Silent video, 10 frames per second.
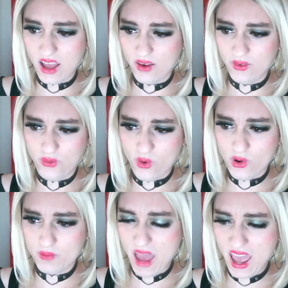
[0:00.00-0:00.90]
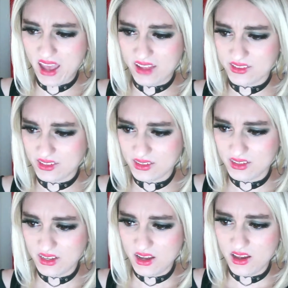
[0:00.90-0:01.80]
for pants.
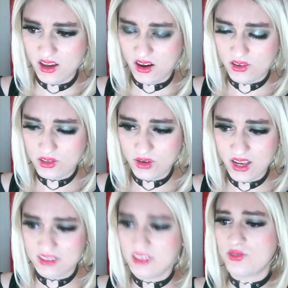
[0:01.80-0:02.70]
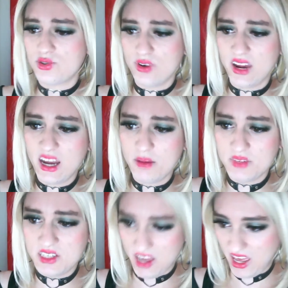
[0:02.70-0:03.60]
Also has a straight
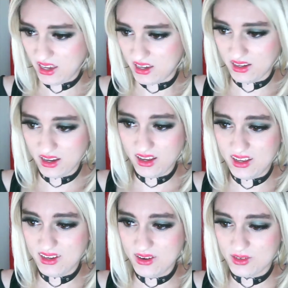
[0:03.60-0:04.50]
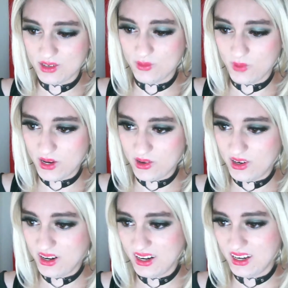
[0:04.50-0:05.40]
up dick, which is
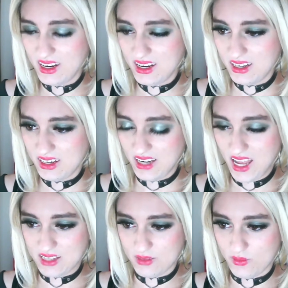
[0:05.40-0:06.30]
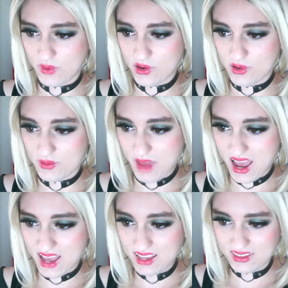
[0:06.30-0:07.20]
weird. It has a weird
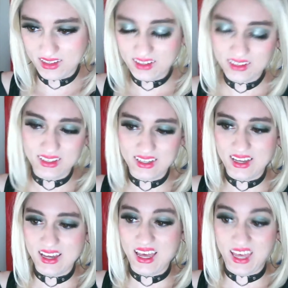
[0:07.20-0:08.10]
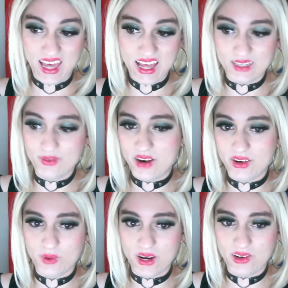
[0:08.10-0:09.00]
mask. It's
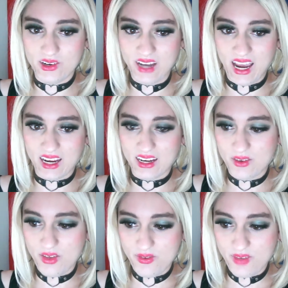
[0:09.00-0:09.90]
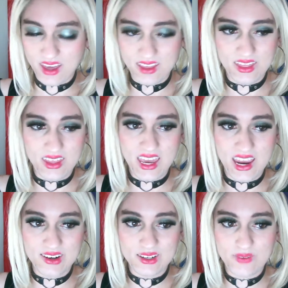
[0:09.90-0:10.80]
very weird. I think the
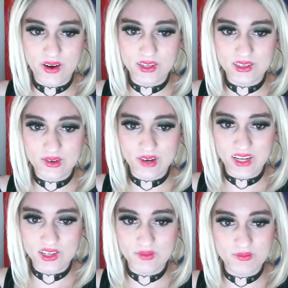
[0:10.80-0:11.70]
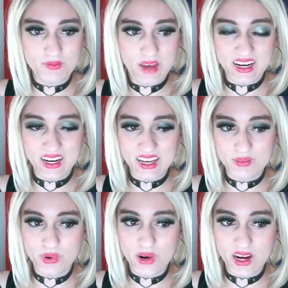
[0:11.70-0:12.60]
hair is very strange, but it is
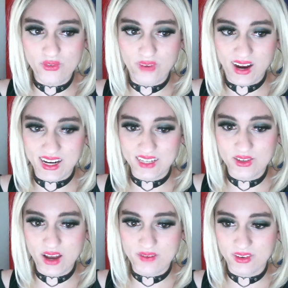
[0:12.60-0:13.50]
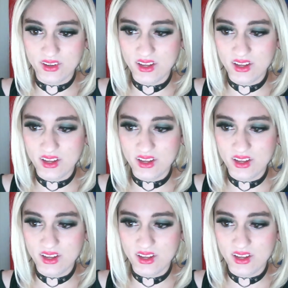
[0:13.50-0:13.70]
pretty funny to